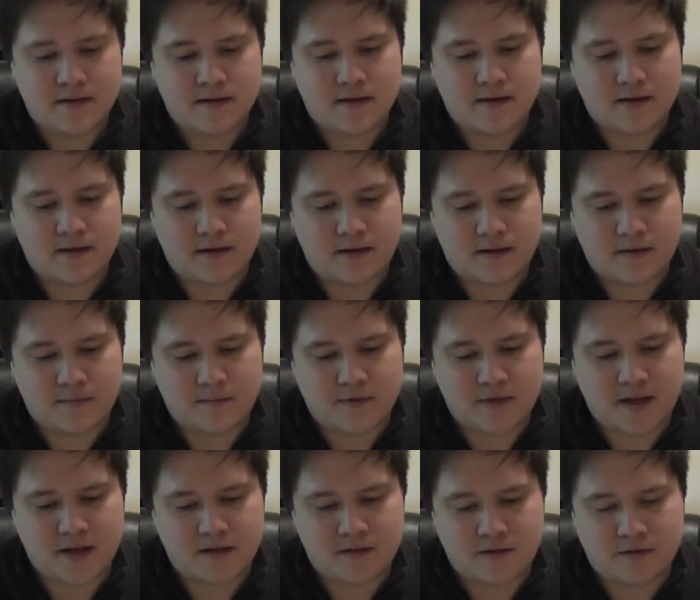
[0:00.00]

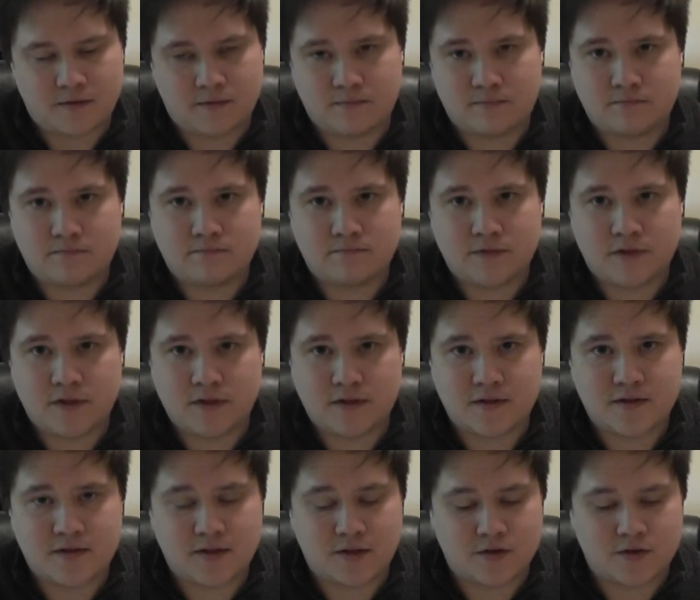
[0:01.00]
that you can
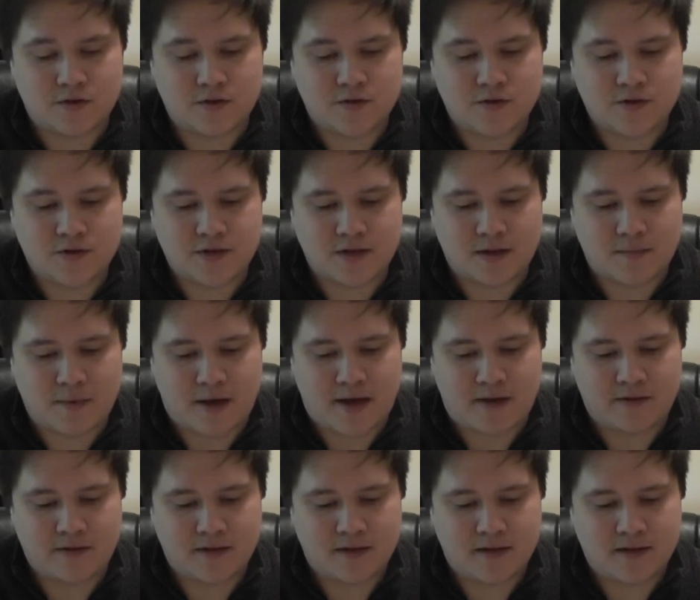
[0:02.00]
still use your same
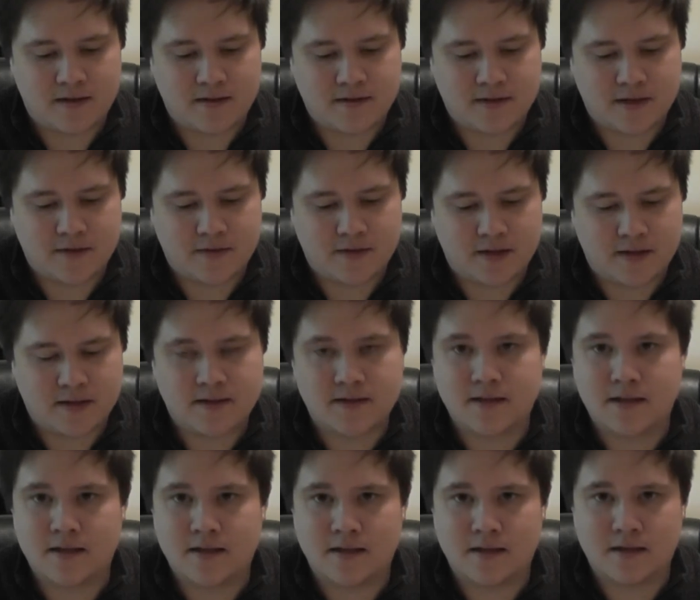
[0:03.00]
Allen keys and everything to
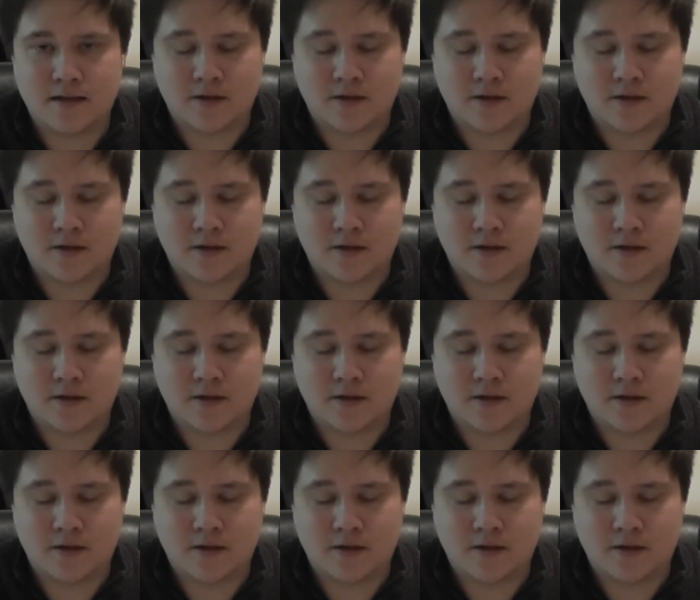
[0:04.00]
get